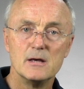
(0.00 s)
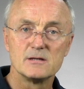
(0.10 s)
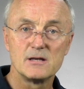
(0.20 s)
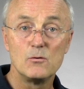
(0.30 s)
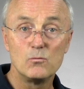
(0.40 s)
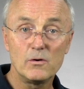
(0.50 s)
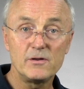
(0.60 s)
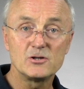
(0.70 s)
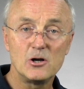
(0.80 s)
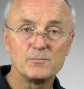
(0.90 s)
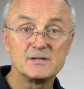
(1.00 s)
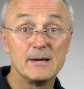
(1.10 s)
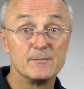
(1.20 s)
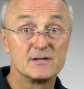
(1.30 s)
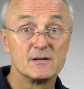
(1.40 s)
So, what are the top
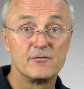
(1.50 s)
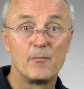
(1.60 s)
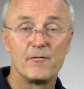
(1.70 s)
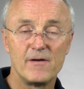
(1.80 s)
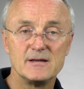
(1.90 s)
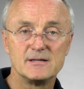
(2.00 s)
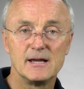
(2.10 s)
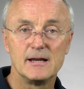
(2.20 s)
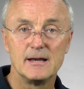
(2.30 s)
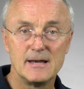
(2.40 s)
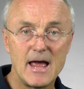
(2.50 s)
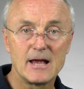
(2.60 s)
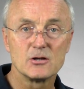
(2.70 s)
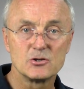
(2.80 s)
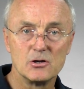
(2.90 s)
tips for preventing
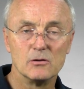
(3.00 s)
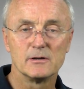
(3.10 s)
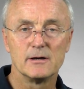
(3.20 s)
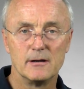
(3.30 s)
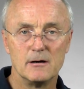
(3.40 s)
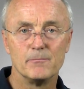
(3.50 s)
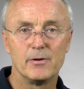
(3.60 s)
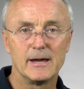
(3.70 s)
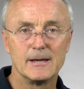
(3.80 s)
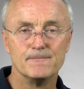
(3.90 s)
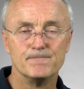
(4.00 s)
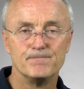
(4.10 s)
neck, shoulder, and arm pain?